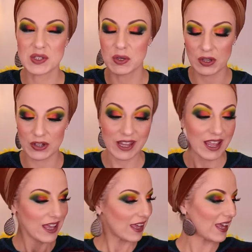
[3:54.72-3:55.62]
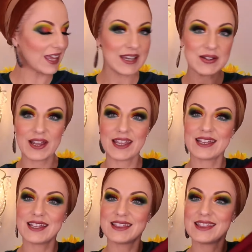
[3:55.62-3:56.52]
so good.
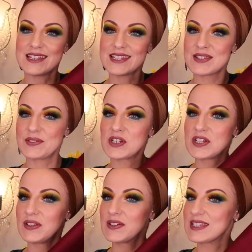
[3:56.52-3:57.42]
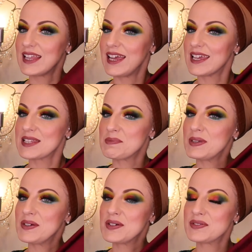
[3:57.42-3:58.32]
Anyway, uh, this is what she looks like. It's
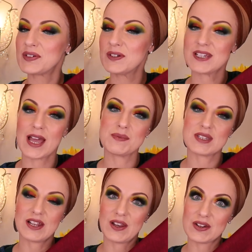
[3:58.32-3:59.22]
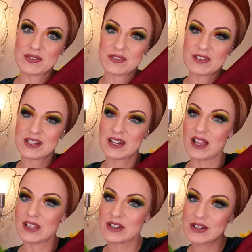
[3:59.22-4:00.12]
beautiful. It comes in a lot of different
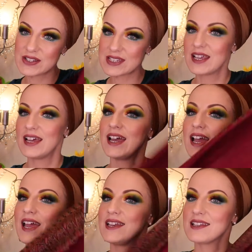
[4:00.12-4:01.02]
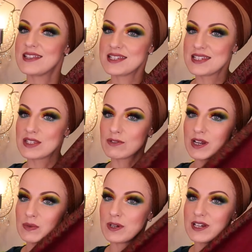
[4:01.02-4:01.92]
colors and this is the
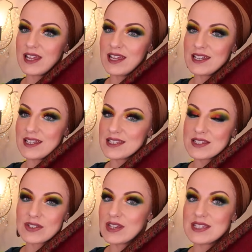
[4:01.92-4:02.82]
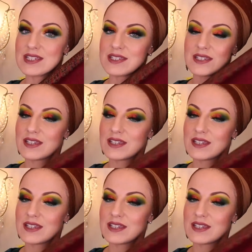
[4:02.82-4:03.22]
red one and it's it's